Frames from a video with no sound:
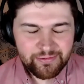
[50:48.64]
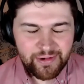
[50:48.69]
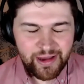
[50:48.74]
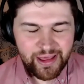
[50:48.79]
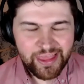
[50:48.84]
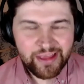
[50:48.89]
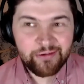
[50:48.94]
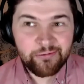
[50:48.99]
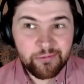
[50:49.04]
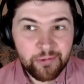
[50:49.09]
I
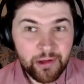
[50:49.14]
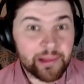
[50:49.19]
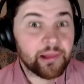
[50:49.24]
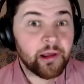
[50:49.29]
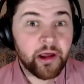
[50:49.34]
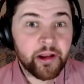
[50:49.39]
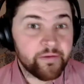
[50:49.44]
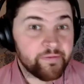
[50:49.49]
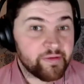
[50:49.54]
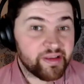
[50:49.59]
think a
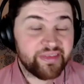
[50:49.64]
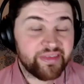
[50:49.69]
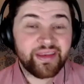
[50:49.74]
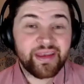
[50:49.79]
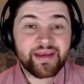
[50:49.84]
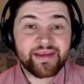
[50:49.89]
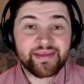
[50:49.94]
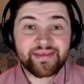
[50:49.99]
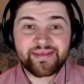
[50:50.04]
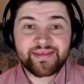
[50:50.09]
lot of us
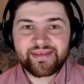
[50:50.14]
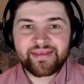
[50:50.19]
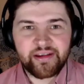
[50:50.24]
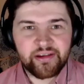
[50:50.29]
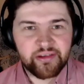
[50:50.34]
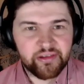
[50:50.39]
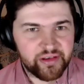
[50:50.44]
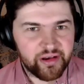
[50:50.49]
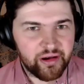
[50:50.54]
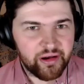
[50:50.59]
get
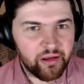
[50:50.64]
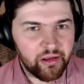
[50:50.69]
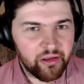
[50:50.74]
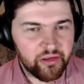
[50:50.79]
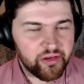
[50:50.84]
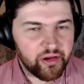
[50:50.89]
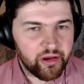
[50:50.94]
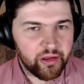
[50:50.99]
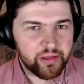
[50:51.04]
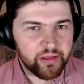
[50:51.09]
sales
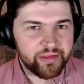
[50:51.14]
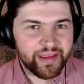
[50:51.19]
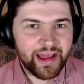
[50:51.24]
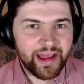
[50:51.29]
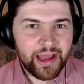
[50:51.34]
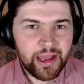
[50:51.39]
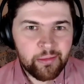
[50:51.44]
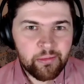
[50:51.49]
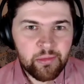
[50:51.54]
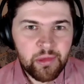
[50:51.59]
calls all the
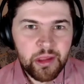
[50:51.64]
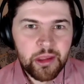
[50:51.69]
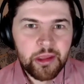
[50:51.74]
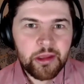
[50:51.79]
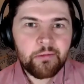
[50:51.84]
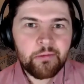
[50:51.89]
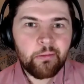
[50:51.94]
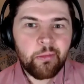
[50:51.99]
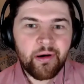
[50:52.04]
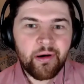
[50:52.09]
time,
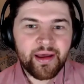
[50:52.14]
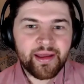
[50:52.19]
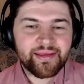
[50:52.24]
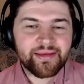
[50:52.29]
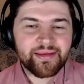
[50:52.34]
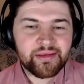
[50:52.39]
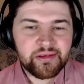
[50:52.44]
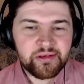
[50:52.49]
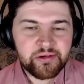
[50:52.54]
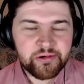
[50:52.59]
but
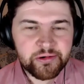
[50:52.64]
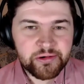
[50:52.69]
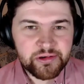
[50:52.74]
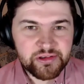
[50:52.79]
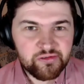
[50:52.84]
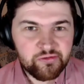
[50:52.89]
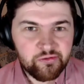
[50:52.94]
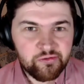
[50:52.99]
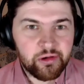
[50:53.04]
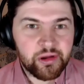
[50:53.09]

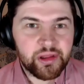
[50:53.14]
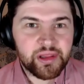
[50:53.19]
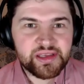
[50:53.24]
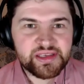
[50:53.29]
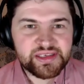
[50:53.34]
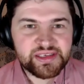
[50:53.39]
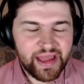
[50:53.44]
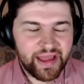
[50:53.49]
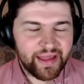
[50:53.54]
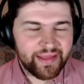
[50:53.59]
yours really
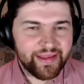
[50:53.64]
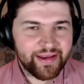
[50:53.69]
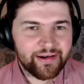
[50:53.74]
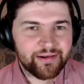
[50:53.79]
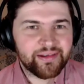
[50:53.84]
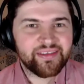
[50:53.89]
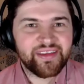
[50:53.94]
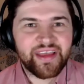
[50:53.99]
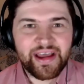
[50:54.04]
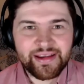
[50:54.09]
stand out
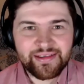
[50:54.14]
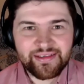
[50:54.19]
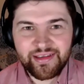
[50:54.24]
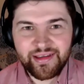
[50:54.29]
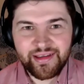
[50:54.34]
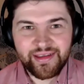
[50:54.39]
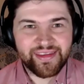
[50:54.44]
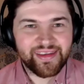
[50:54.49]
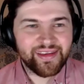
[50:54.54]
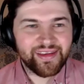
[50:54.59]
as
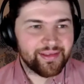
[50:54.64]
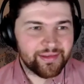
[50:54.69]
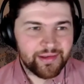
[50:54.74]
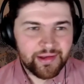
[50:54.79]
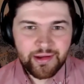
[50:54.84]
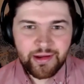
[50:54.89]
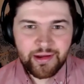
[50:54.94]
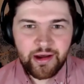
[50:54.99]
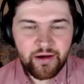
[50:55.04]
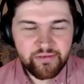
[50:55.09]
excellent, and
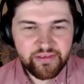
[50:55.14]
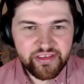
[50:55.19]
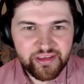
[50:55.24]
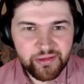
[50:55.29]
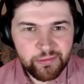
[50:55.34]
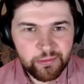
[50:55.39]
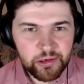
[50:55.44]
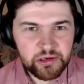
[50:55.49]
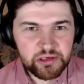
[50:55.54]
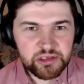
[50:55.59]
obviously
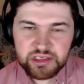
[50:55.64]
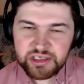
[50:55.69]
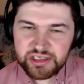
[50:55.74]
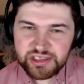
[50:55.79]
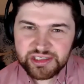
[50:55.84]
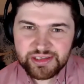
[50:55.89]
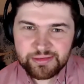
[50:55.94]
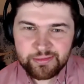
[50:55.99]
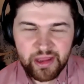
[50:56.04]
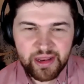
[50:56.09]

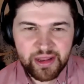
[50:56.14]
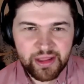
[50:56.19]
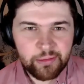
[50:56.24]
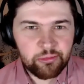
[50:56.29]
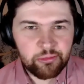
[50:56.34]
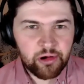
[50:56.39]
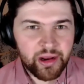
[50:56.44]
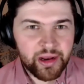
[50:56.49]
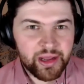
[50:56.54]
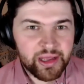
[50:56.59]
purchased many
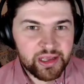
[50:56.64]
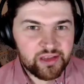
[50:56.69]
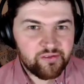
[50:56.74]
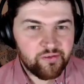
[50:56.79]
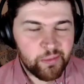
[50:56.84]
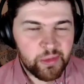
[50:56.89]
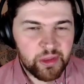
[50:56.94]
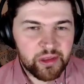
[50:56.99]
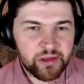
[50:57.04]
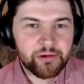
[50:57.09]
products
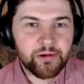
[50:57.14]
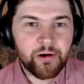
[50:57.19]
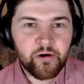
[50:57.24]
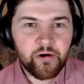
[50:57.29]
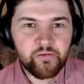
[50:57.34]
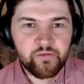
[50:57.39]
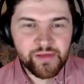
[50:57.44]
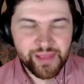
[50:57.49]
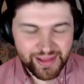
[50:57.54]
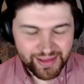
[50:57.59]
from you
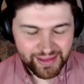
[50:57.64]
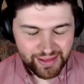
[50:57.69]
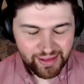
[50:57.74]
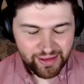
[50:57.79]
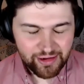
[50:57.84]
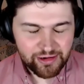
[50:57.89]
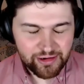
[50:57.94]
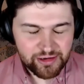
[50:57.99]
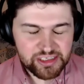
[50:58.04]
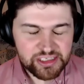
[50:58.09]
over the
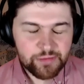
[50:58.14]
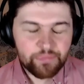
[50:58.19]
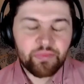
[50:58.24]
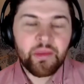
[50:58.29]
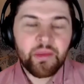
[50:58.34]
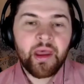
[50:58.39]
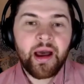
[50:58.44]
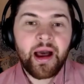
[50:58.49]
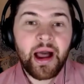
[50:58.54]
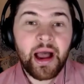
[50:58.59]
years.
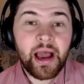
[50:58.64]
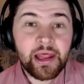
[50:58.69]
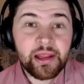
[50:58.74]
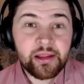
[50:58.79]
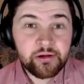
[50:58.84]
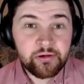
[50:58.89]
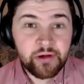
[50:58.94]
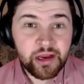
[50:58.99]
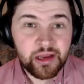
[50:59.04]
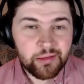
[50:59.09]

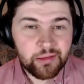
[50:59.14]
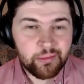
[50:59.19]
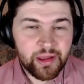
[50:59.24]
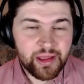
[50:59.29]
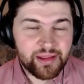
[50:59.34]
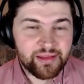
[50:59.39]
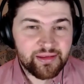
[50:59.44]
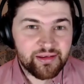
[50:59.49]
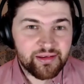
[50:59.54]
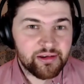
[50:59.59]
Highly
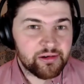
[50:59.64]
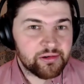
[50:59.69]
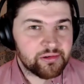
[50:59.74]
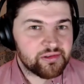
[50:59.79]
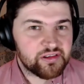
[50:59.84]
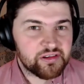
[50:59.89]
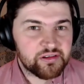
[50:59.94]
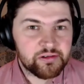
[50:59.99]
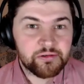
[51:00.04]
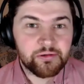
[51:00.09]
recommend you
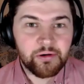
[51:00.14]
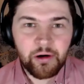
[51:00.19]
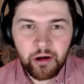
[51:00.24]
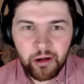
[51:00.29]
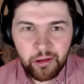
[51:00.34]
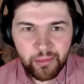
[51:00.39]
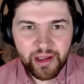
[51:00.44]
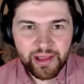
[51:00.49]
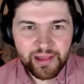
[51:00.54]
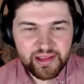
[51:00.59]
to
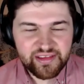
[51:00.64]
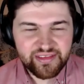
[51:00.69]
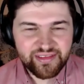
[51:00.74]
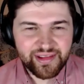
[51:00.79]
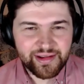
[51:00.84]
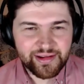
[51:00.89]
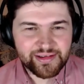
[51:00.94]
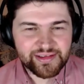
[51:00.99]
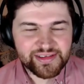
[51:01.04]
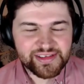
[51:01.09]
all my
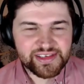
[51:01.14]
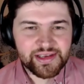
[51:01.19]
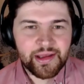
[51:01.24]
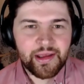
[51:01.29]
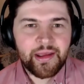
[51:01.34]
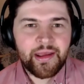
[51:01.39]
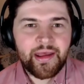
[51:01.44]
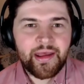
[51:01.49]
listeners.